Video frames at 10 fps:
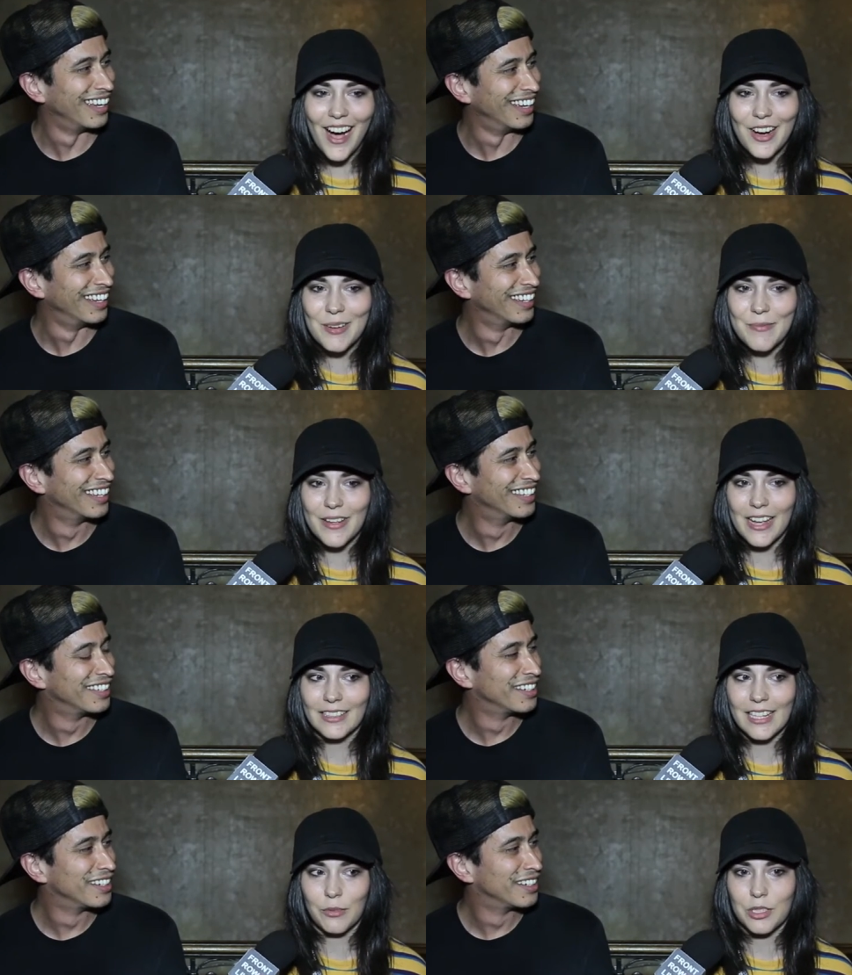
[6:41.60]
Speaker 1: um
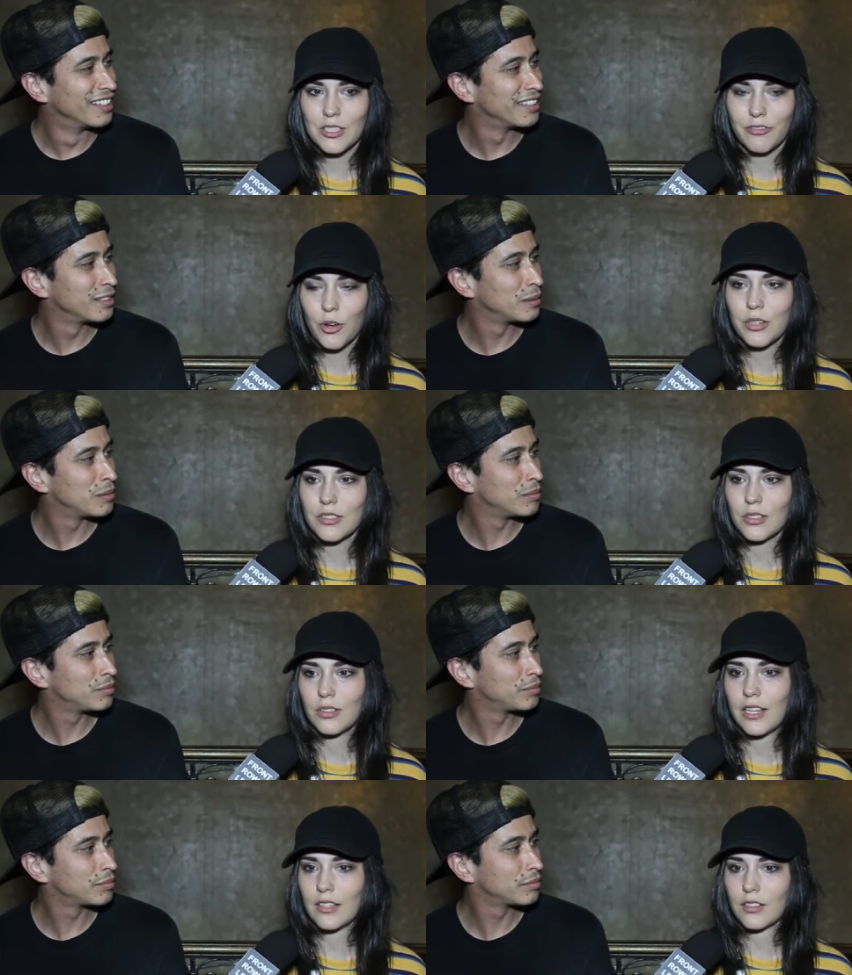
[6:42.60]
and like we just focused
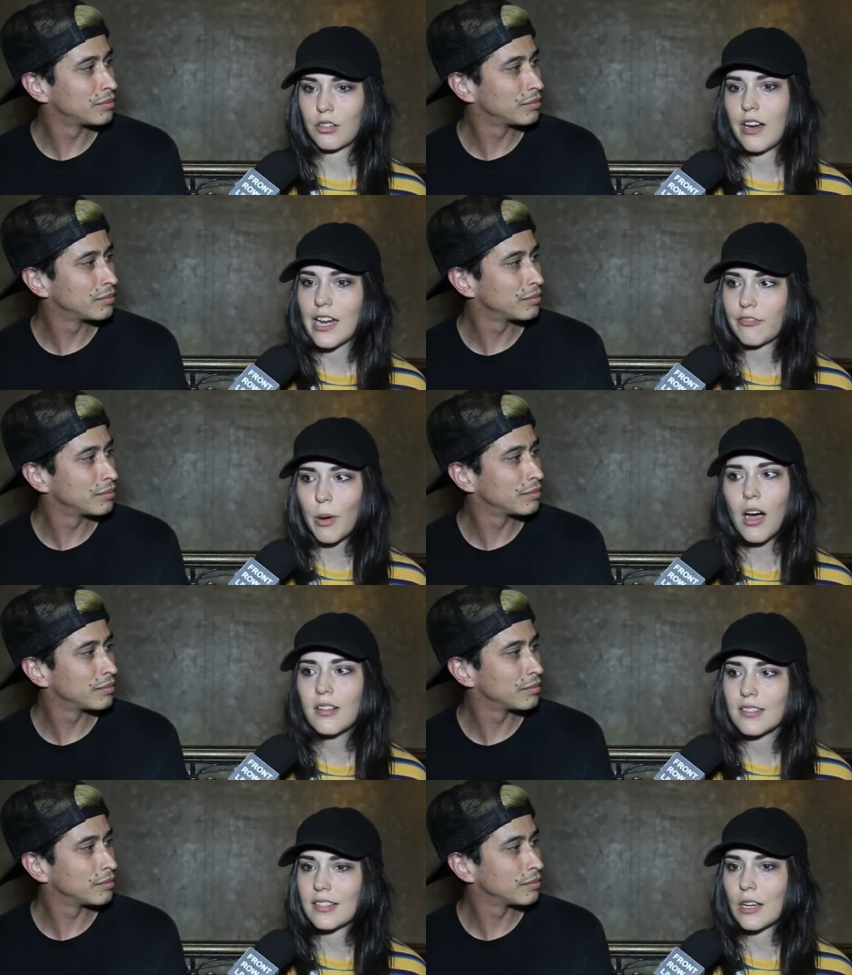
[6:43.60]
on like creative
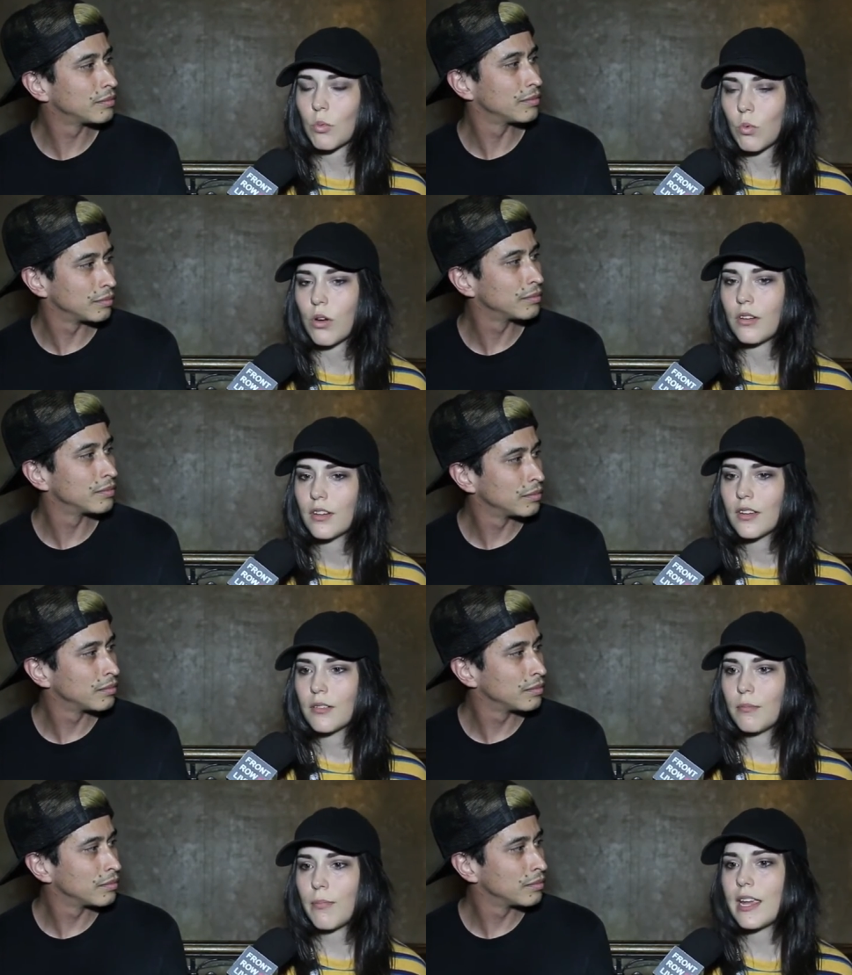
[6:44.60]
parts and like what
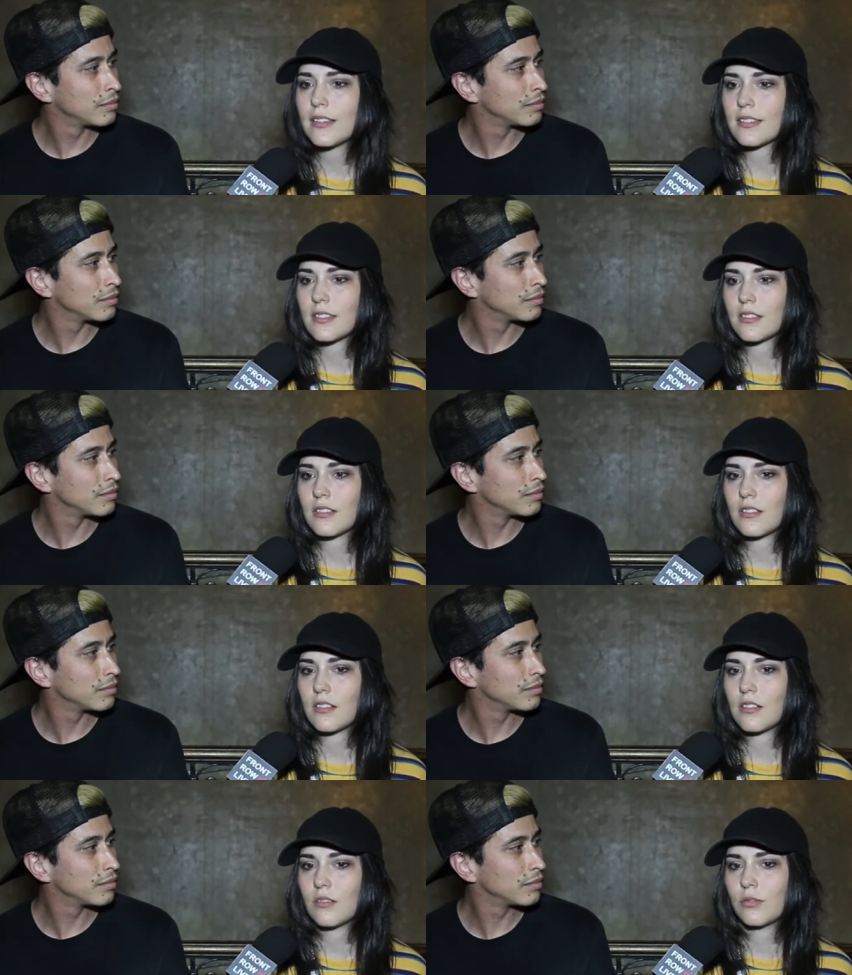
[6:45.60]
makes
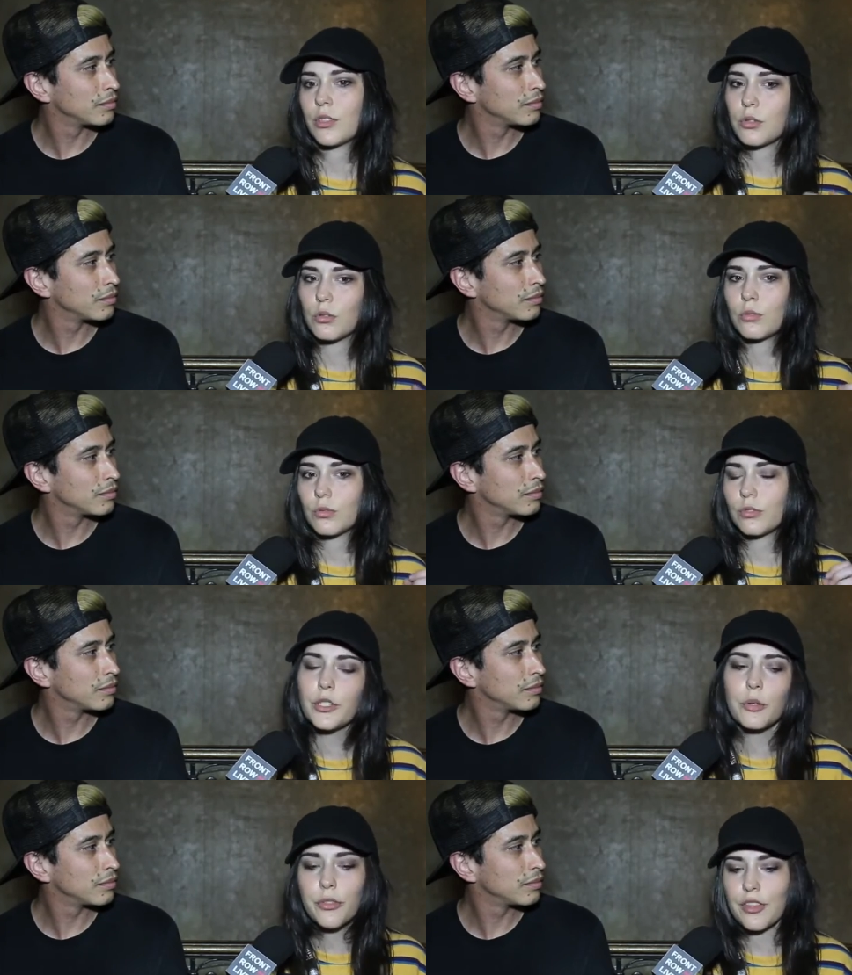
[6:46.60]
uh, little
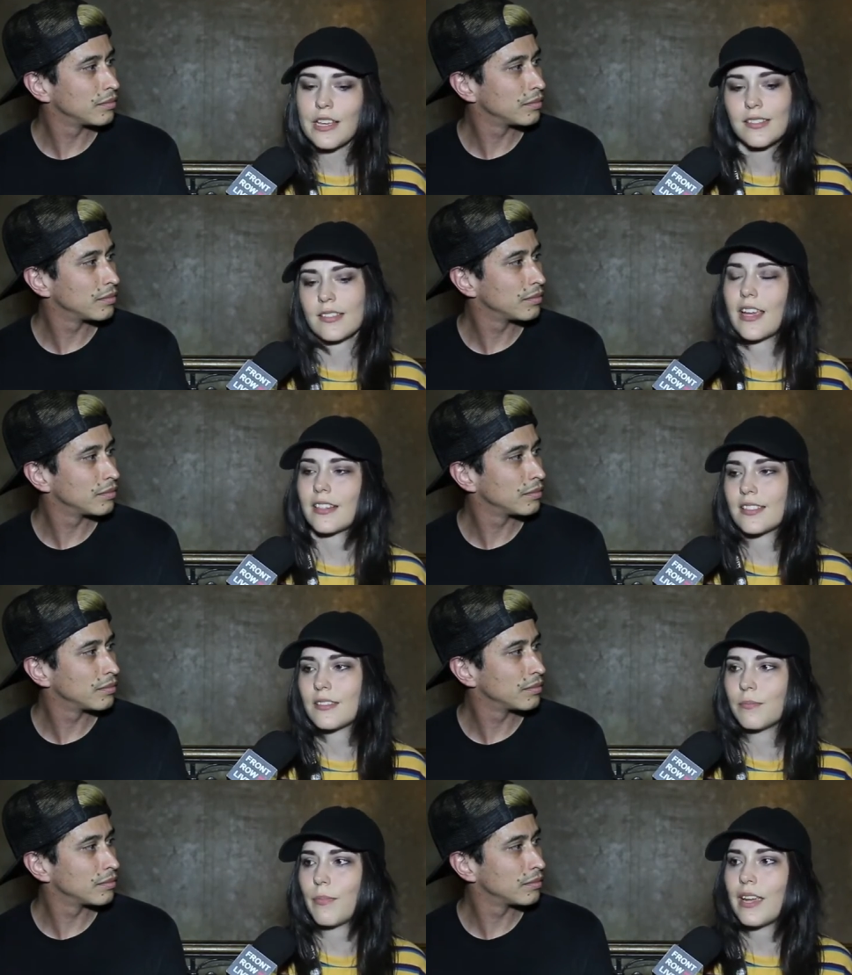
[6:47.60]
little things like
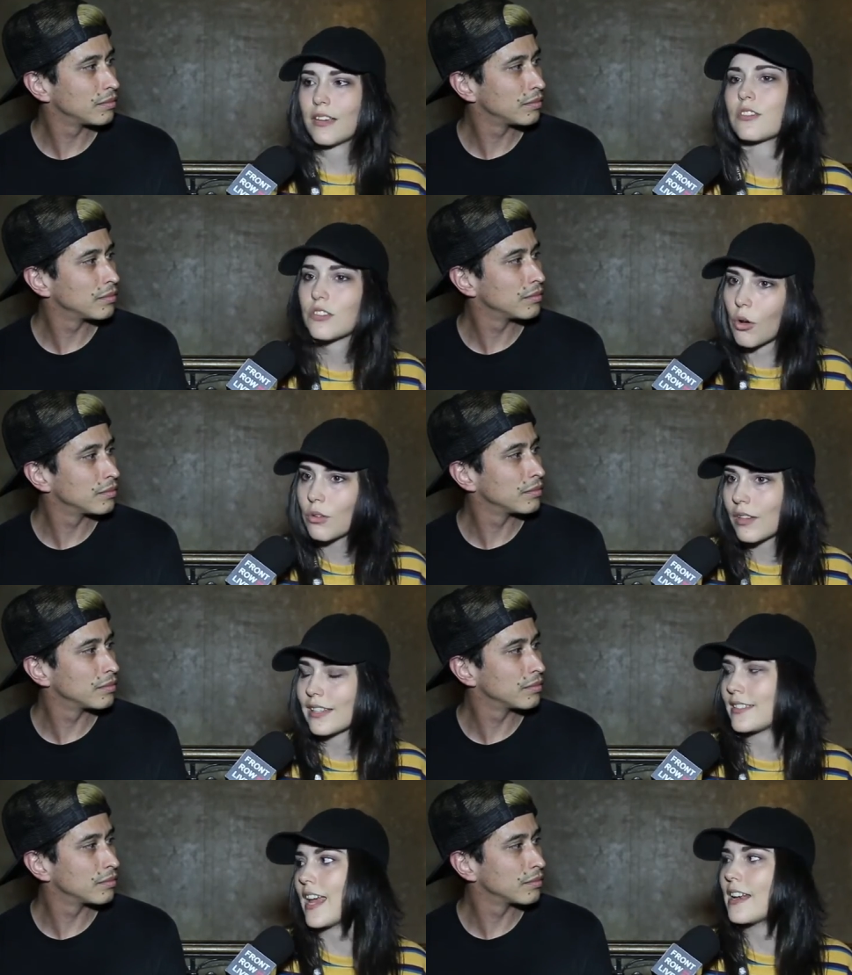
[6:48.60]
make a song
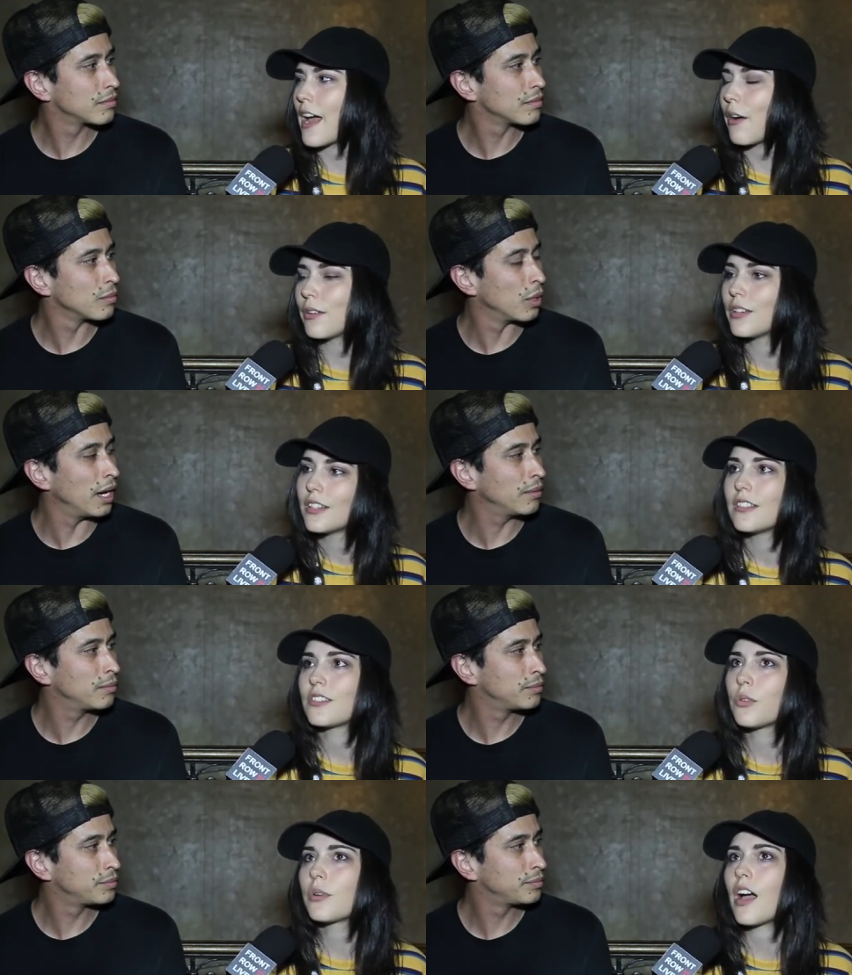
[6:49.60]
like stand out right.
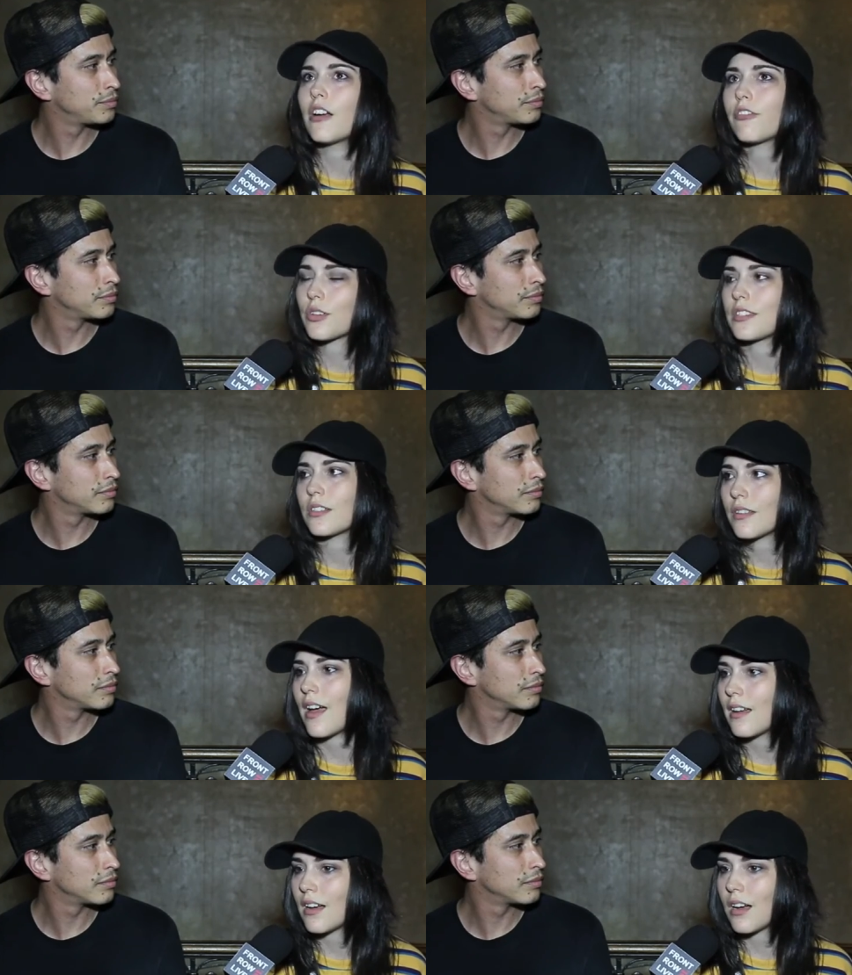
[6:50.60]
so we were kind of focusing on
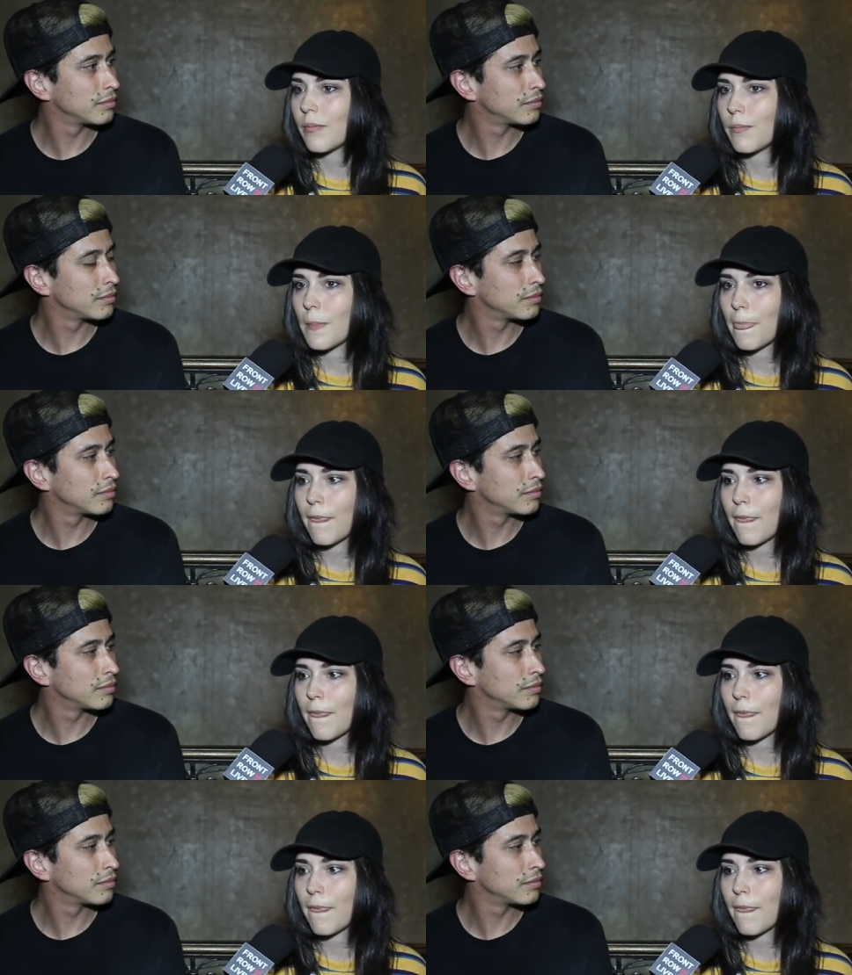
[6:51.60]
that um